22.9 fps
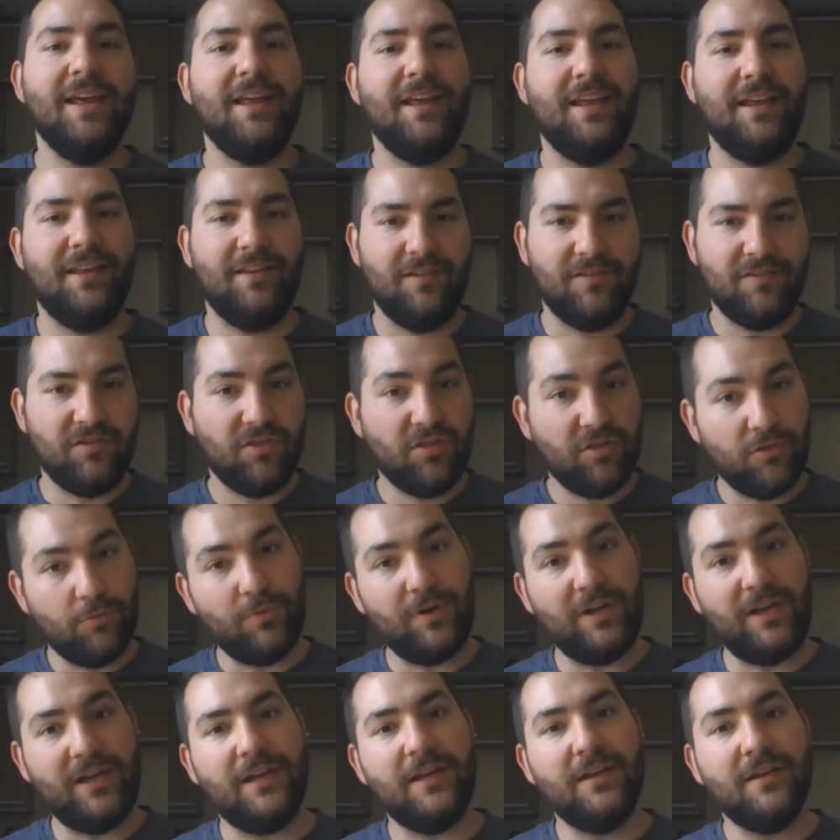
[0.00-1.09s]
is
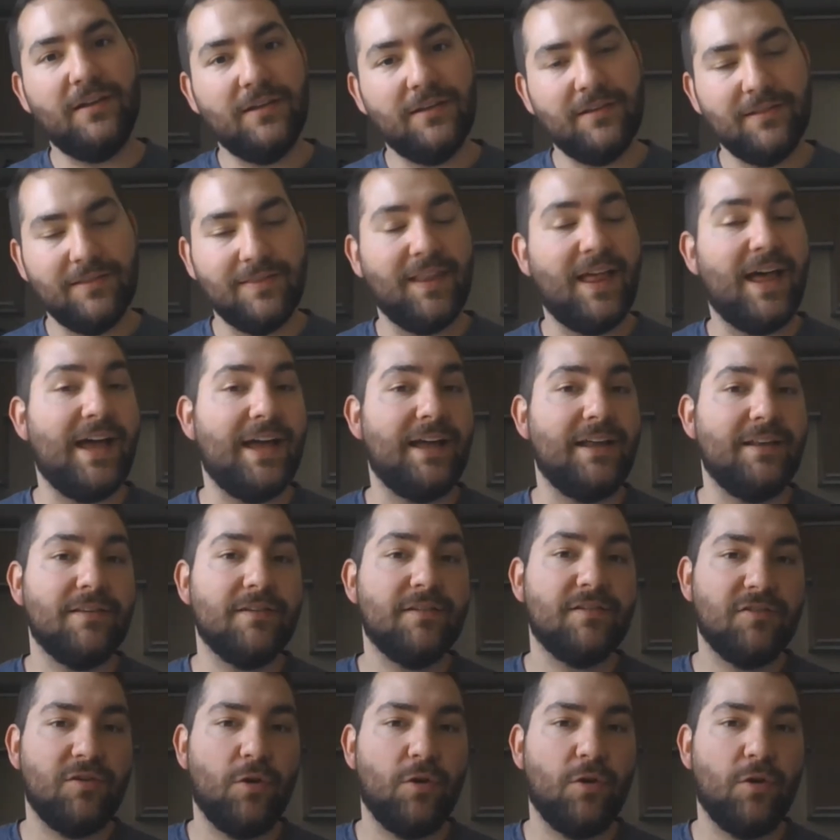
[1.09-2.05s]
3 lines.